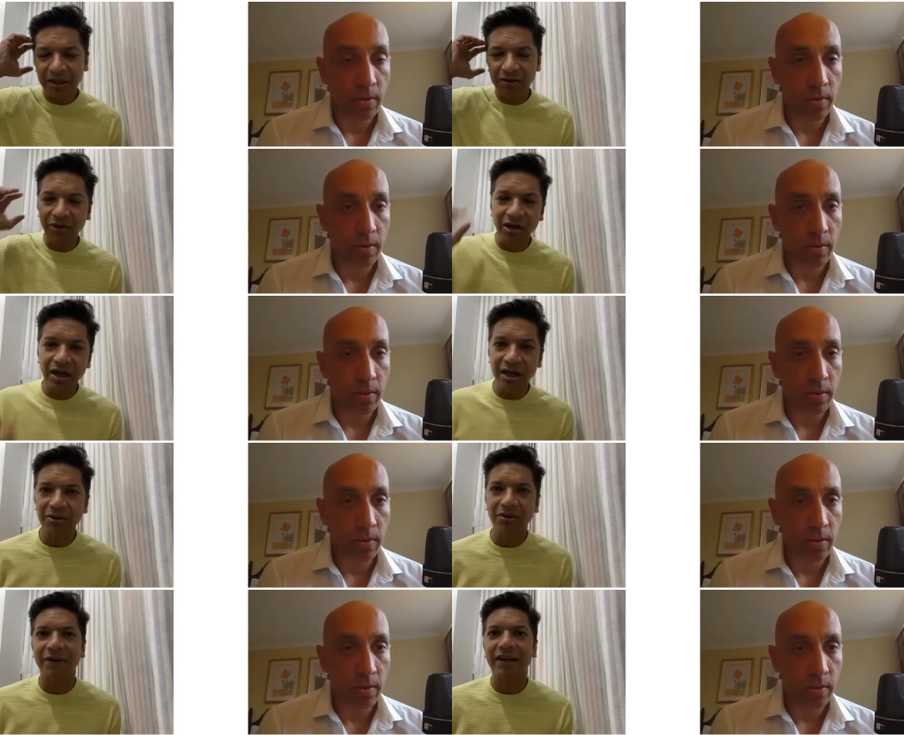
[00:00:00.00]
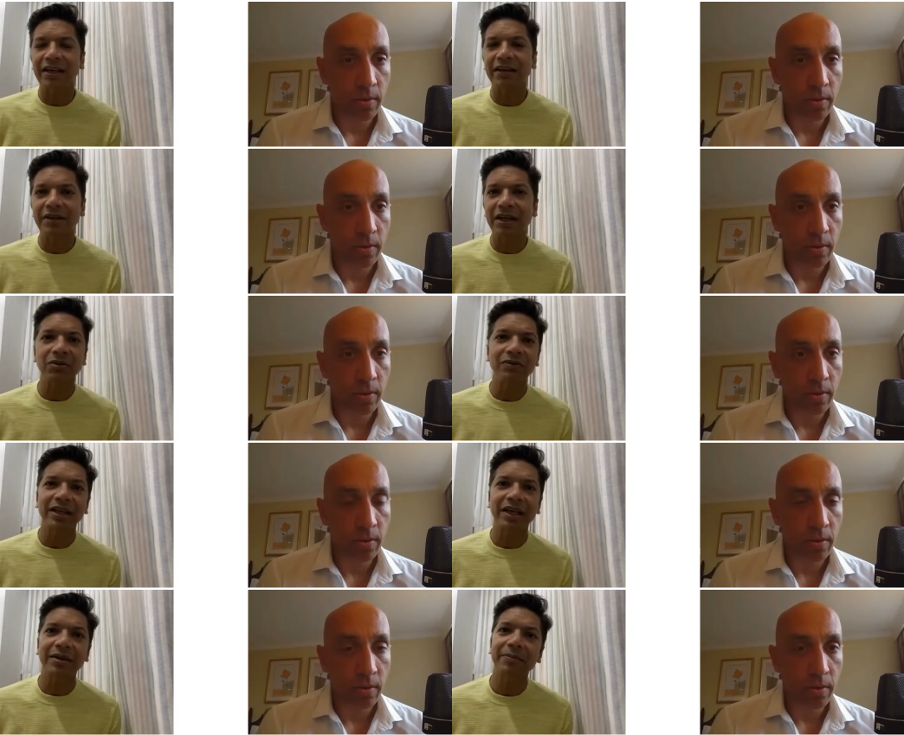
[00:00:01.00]
Speaker 1: biggest shocker. I don't know if I can ever get over
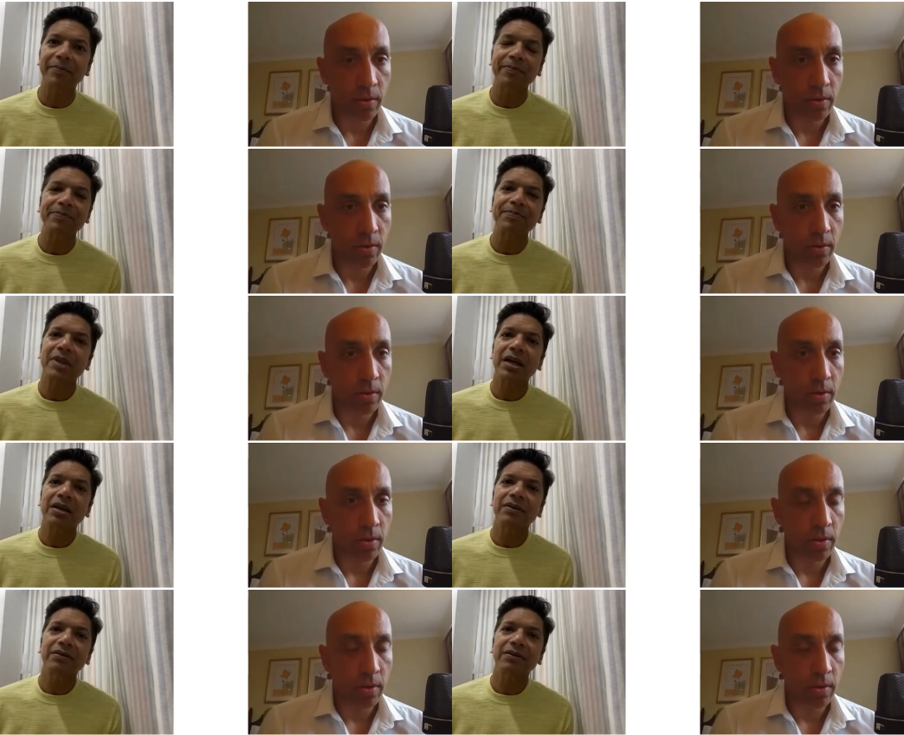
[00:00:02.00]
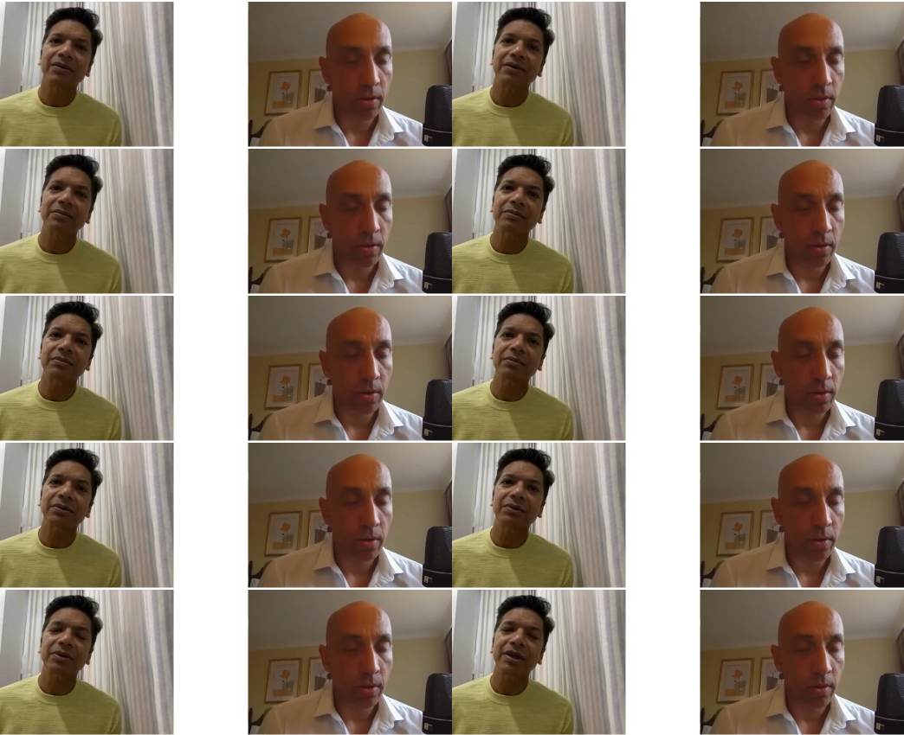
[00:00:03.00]
that. So yeah,
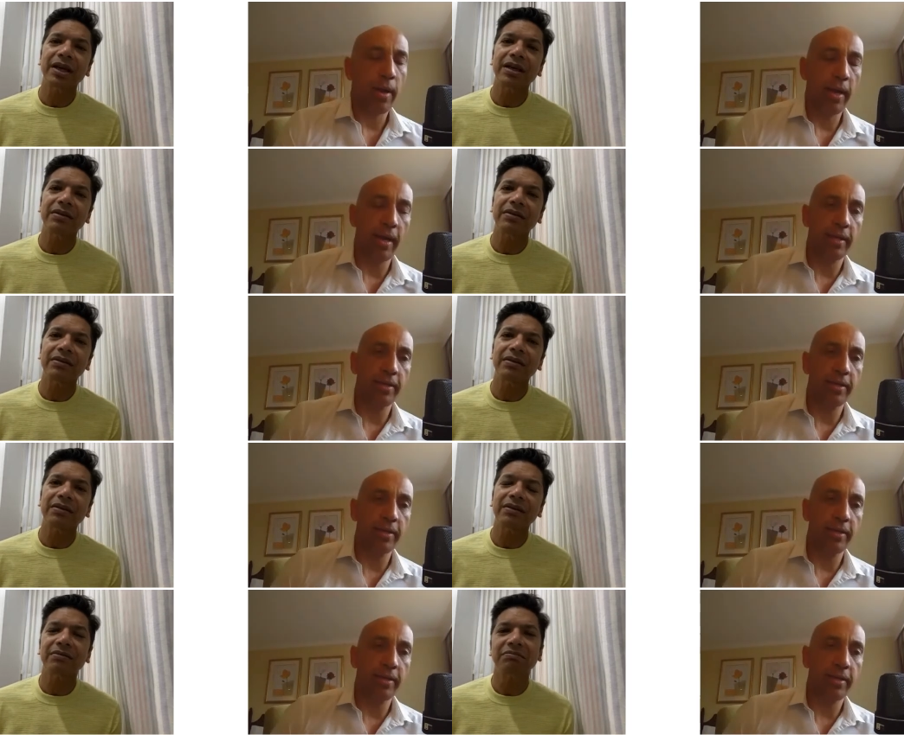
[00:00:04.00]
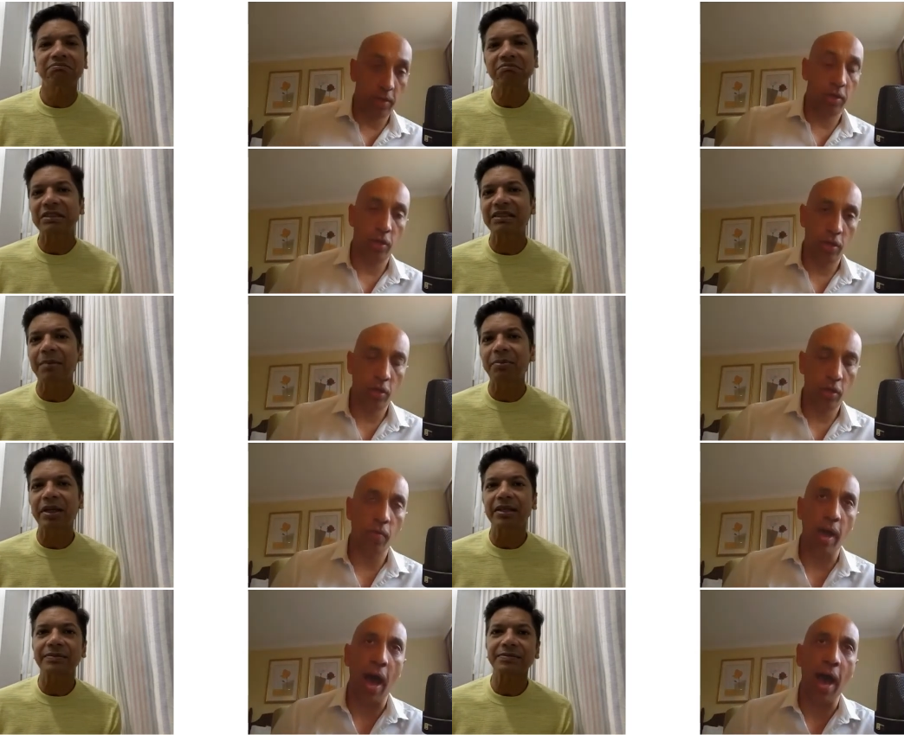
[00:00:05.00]
um, so yeah, it, it you're
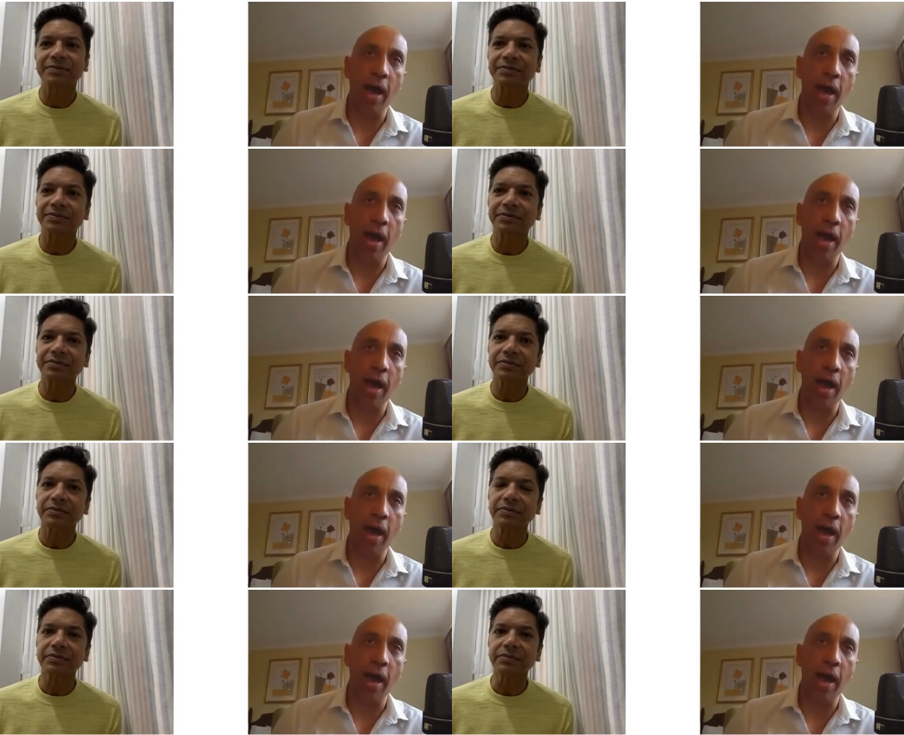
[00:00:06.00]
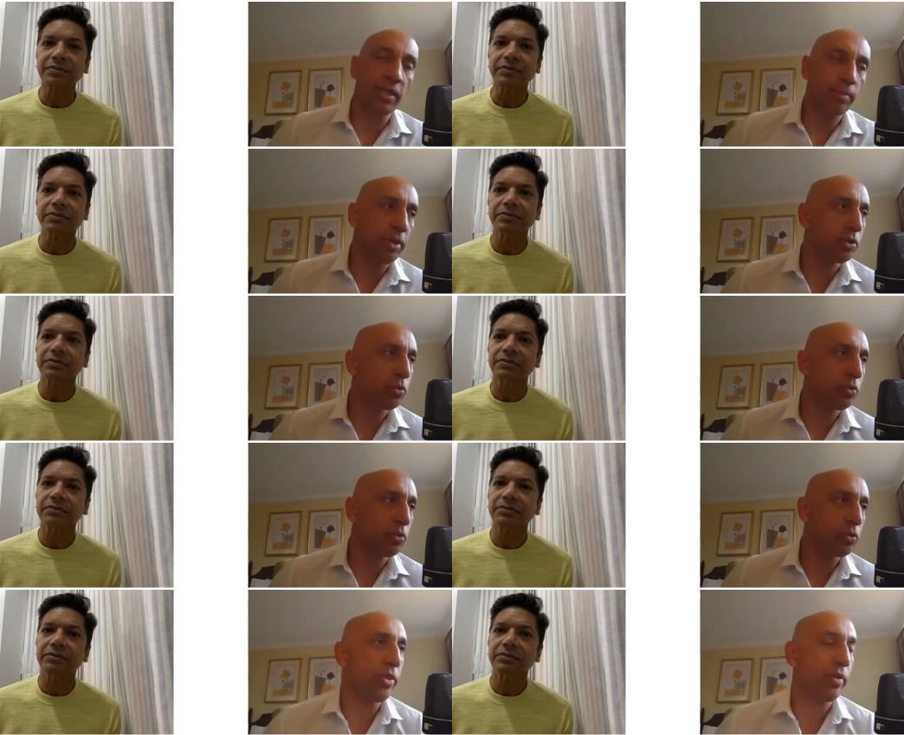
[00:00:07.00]
happening. right. I
Speaker 2: wonder. I sometimes wonder
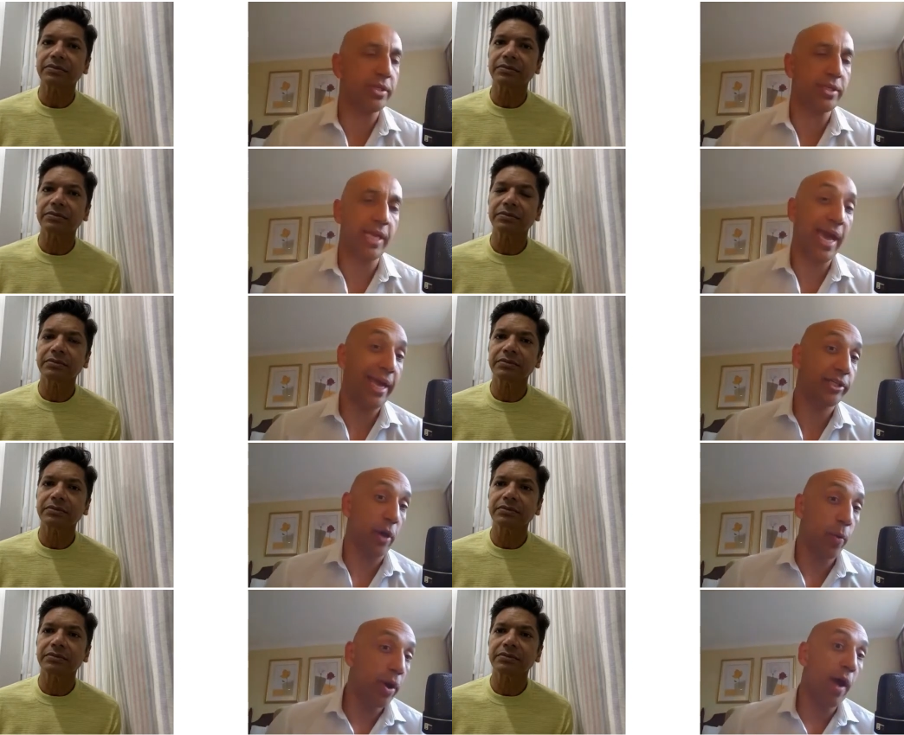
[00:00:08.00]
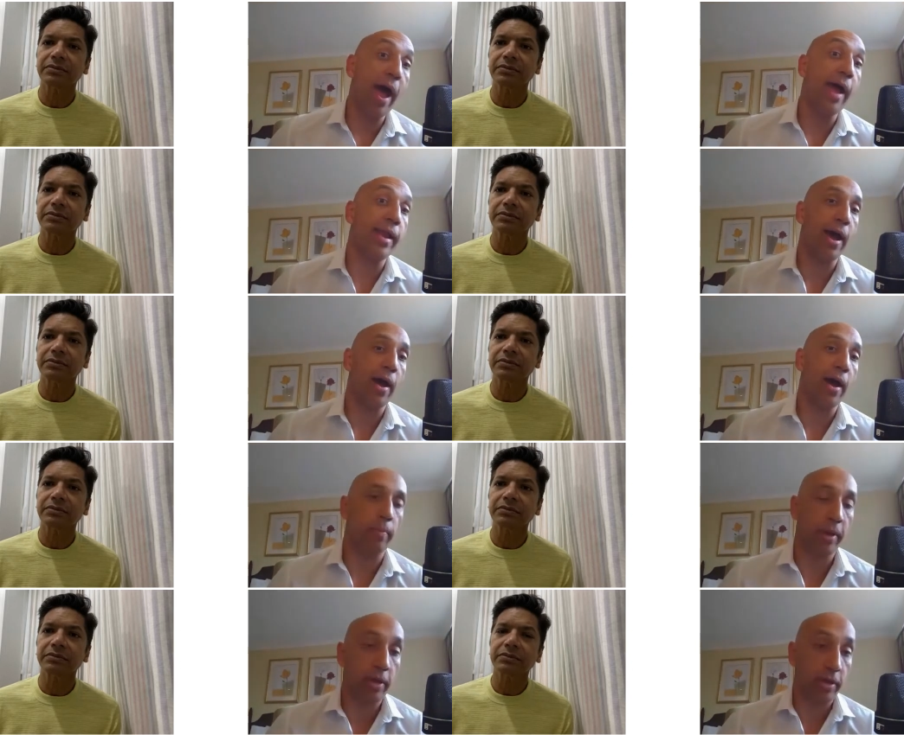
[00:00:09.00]
whether it's the age that we're at now.
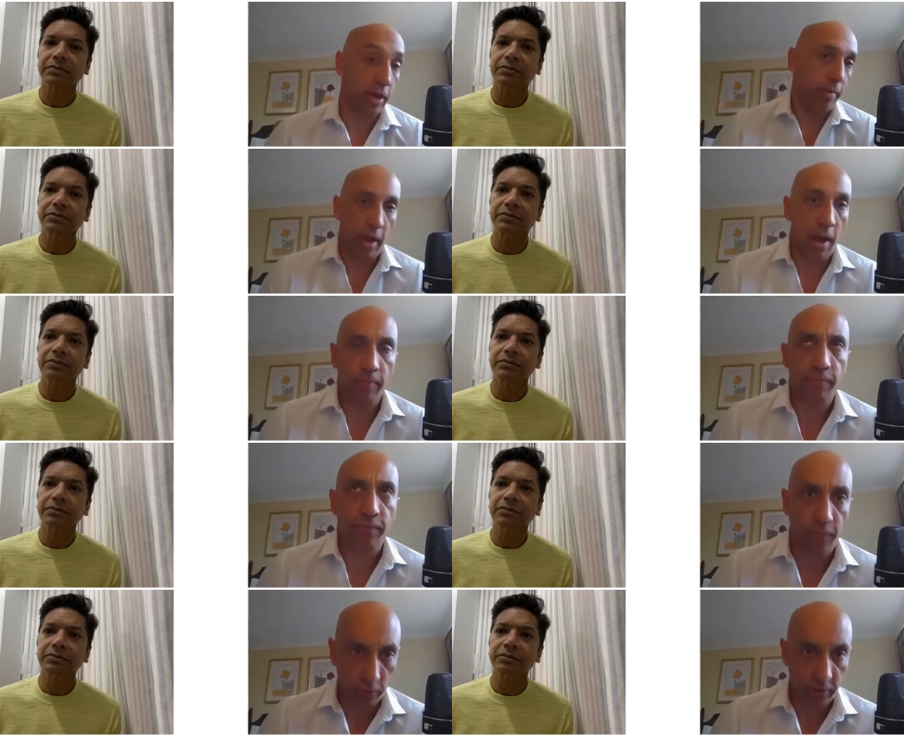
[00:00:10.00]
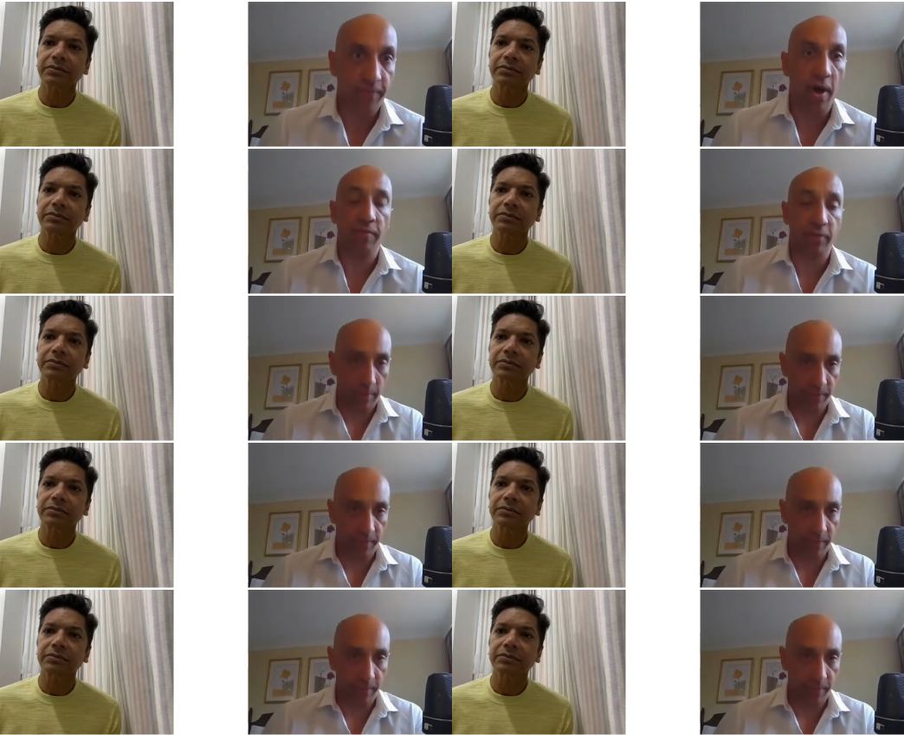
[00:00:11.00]
Because okay, I'm 45, going to be